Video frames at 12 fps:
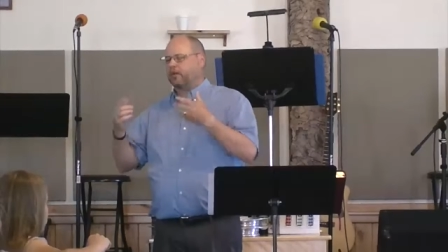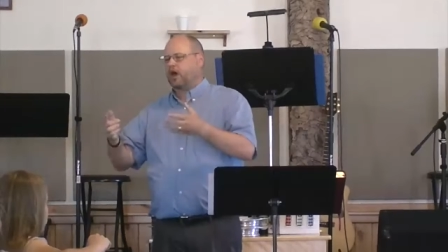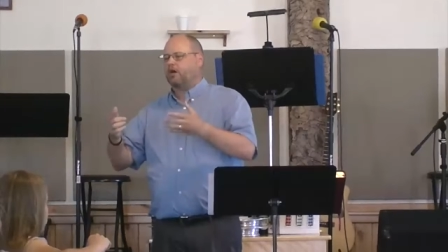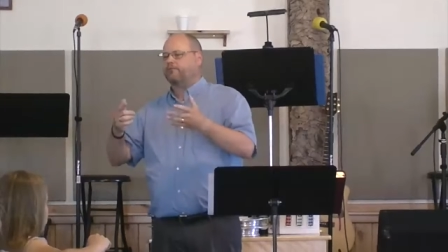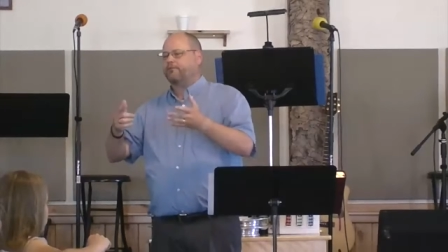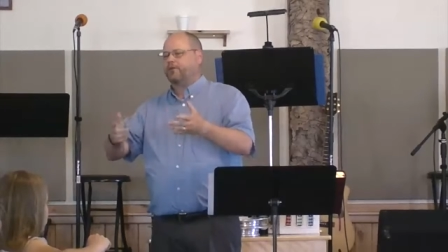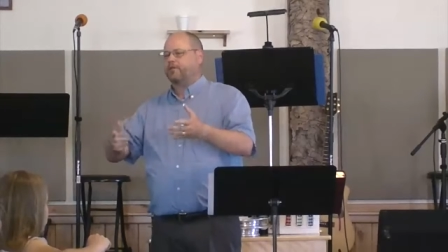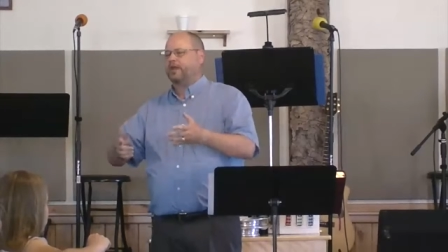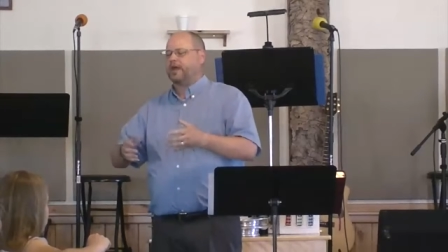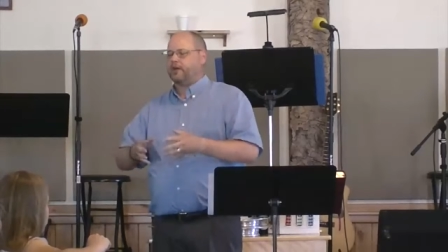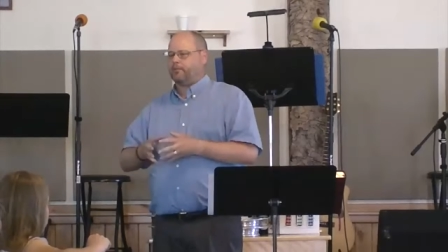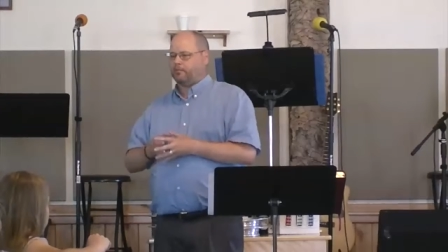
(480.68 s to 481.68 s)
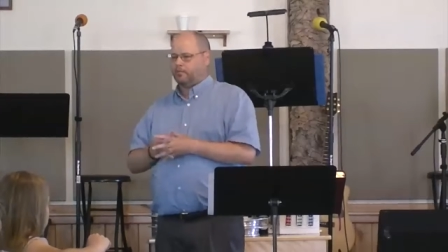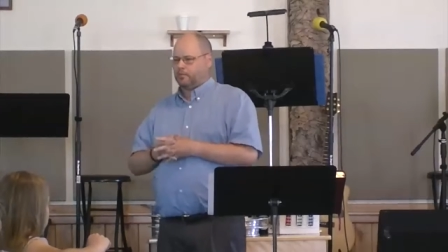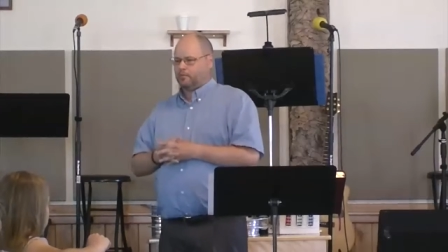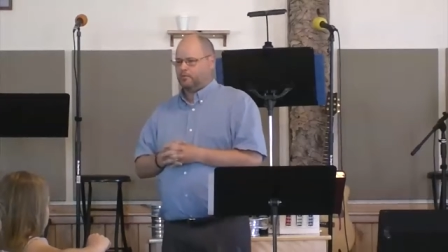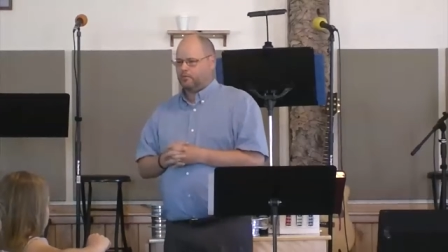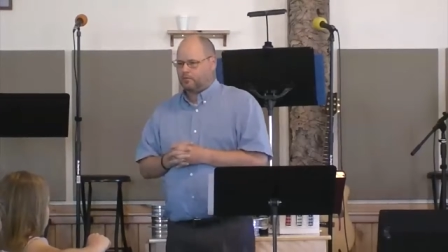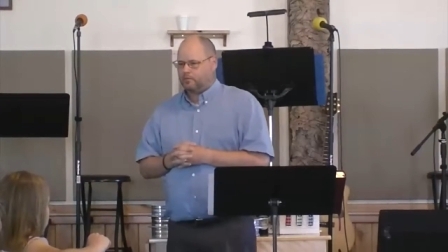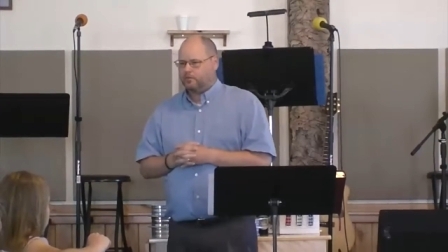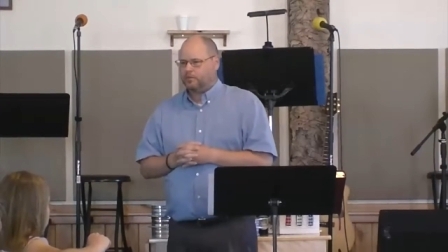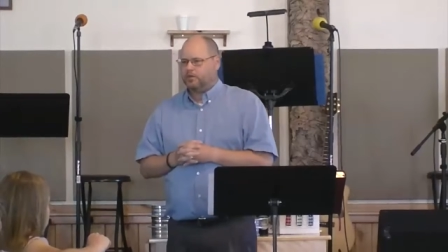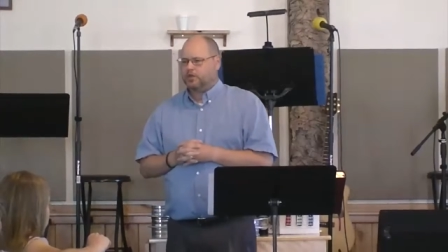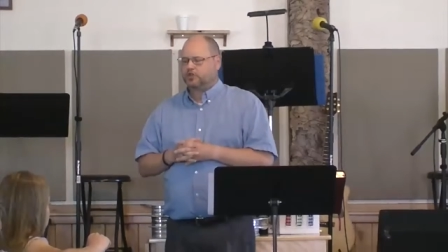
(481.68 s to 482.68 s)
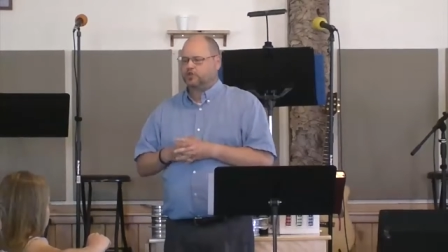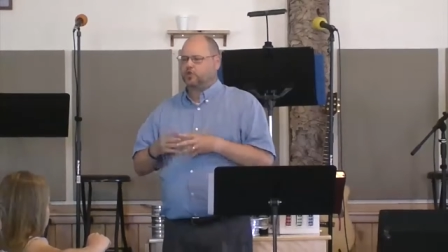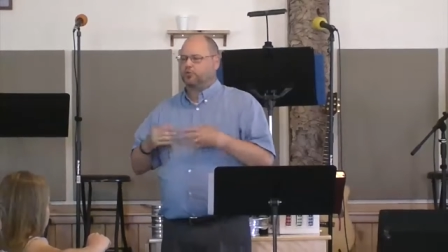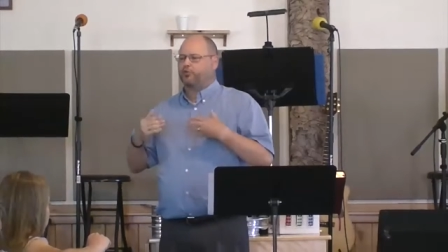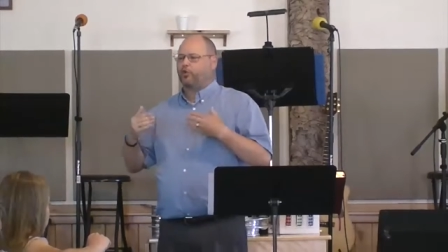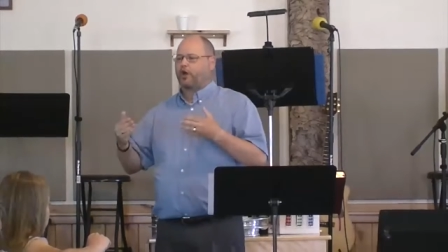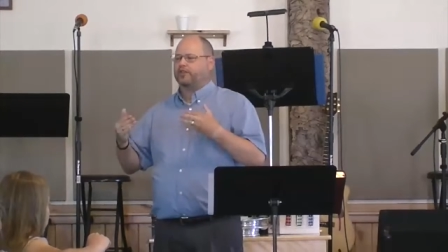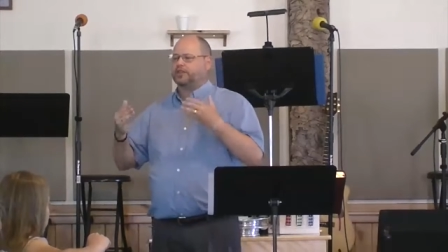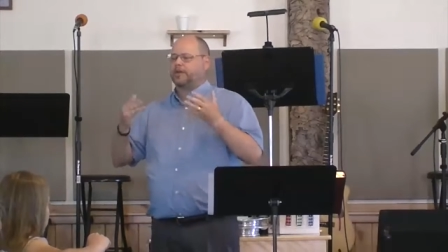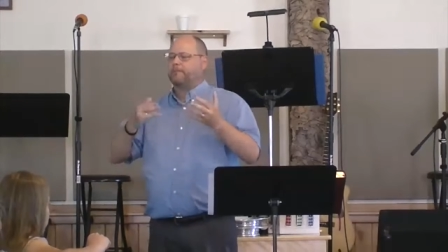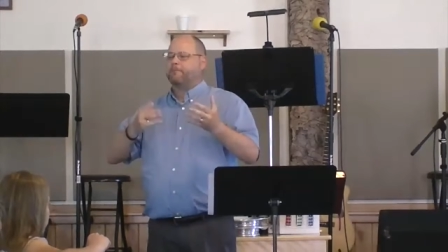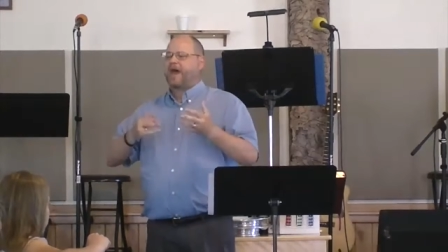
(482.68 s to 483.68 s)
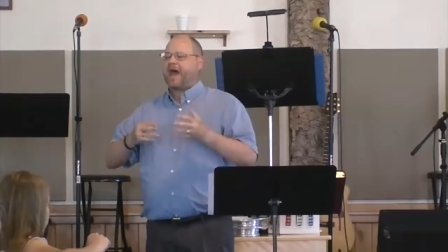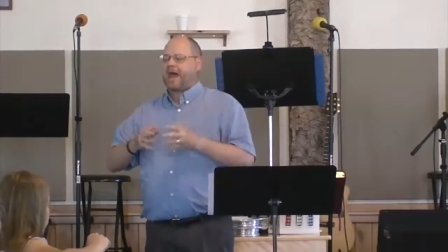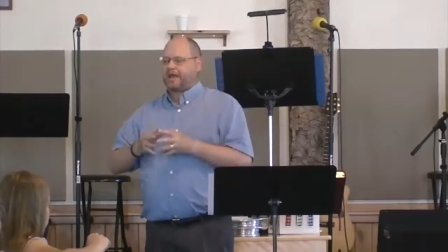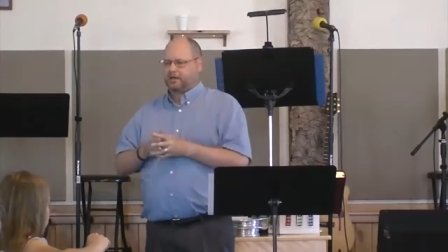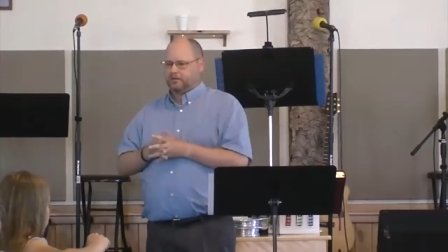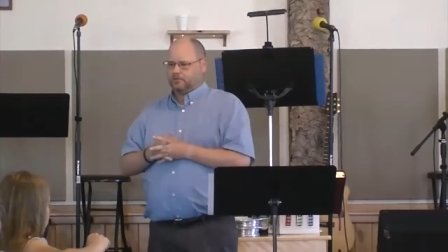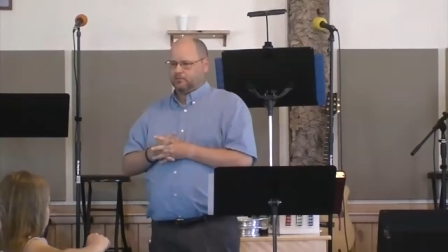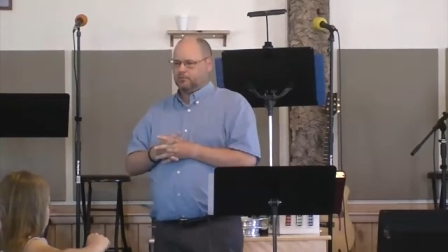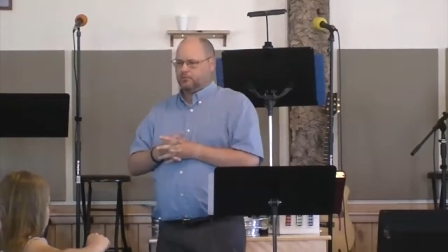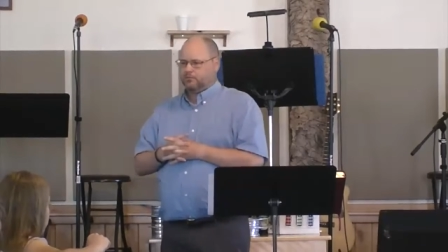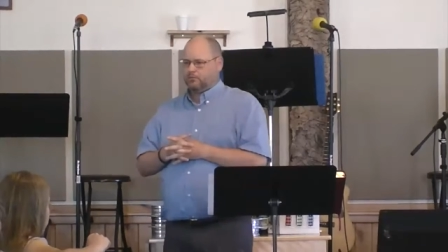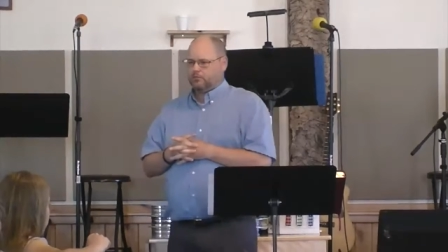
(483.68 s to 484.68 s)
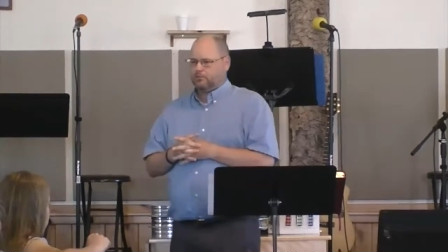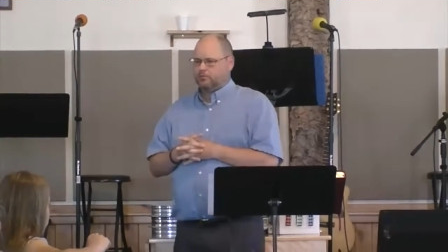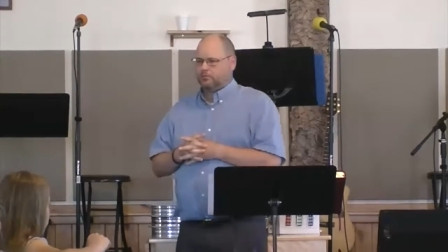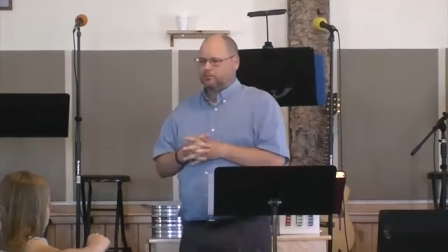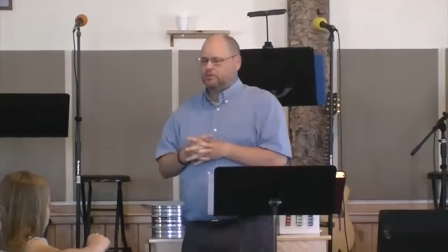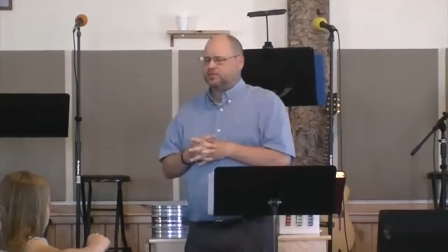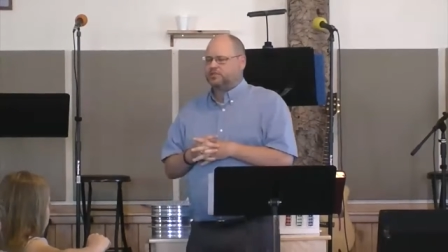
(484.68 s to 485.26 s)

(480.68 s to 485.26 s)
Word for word: love for them that you would point them back to